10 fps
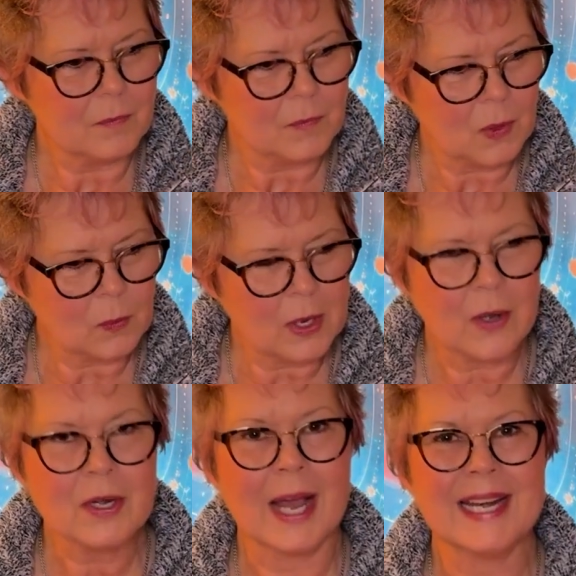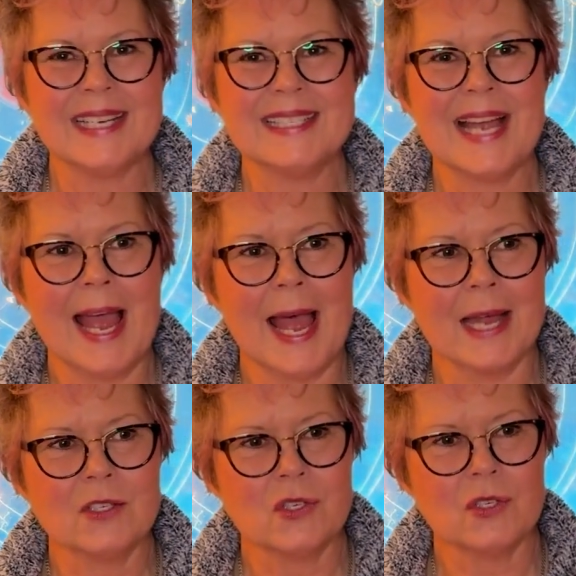but we are not
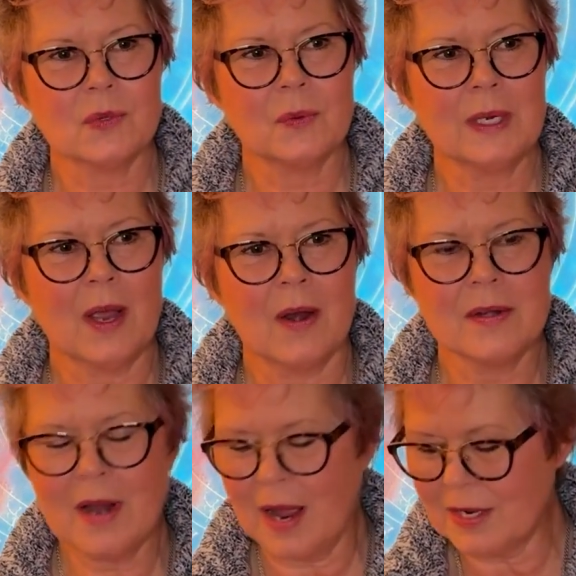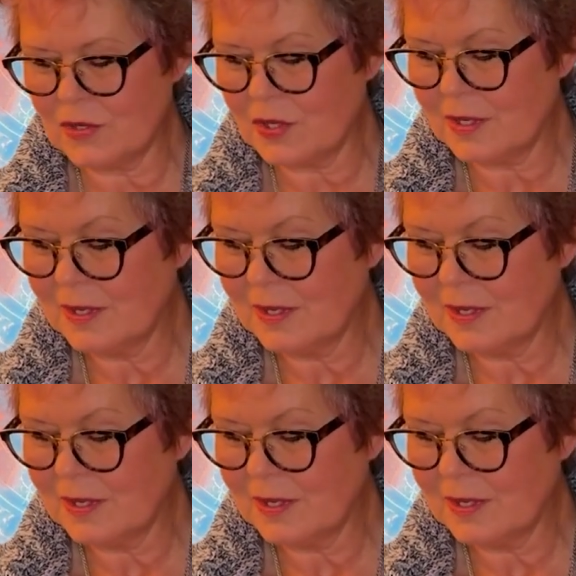attached. We are not